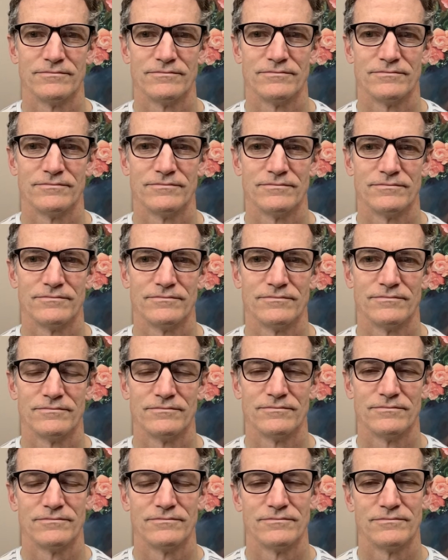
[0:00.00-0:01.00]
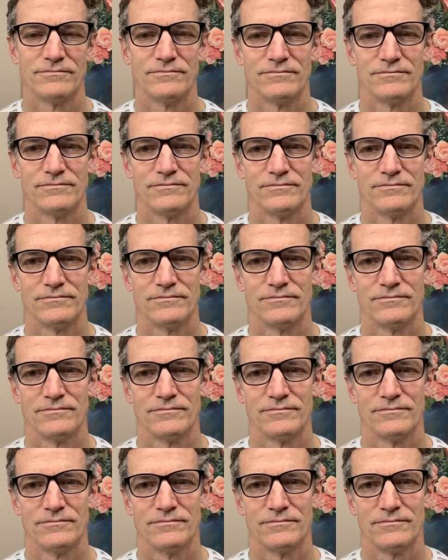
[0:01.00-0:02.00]

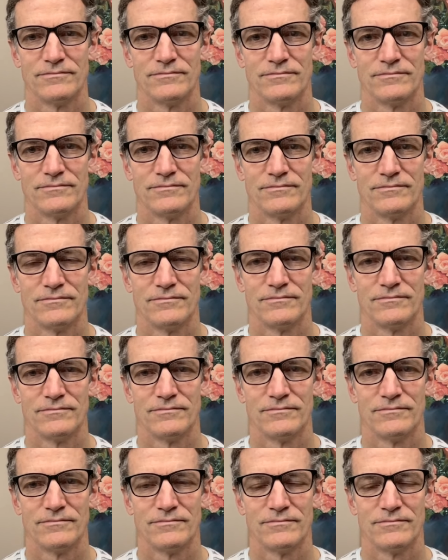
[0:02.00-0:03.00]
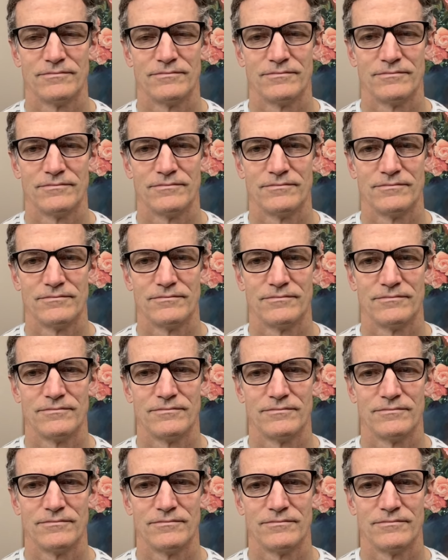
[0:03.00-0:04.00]

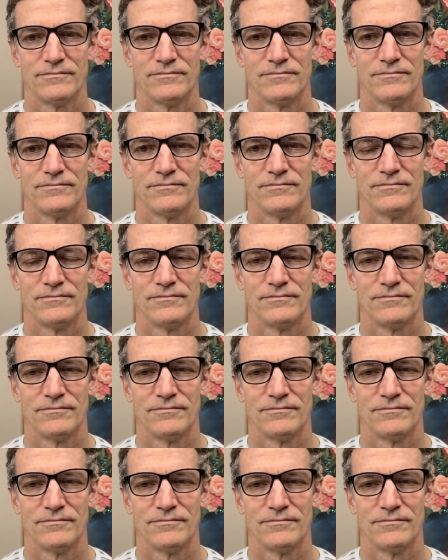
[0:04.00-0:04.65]
This person isn't speaking.